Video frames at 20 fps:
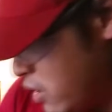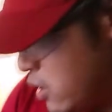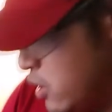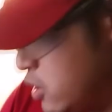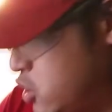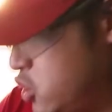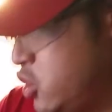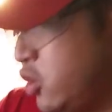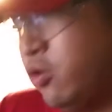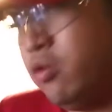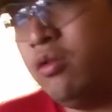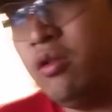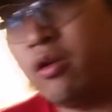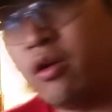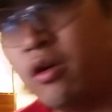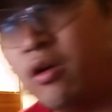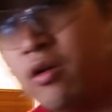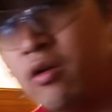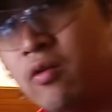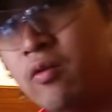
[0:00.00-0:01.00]
the
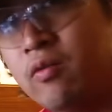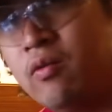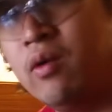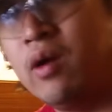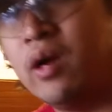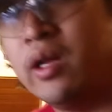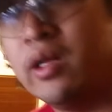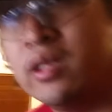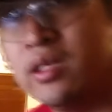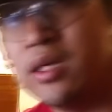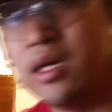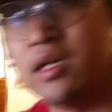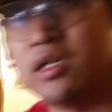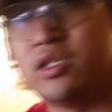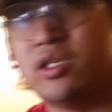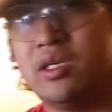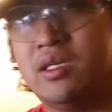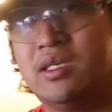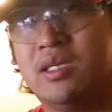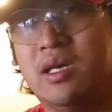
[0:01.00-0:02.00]
jeweler wanted to
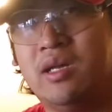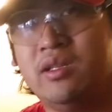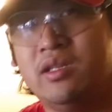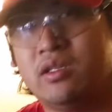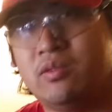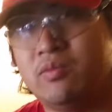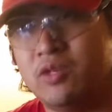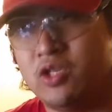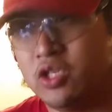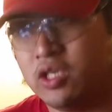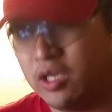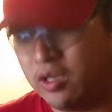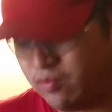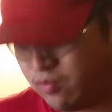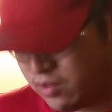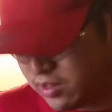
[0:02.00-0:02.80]
actually sell this machine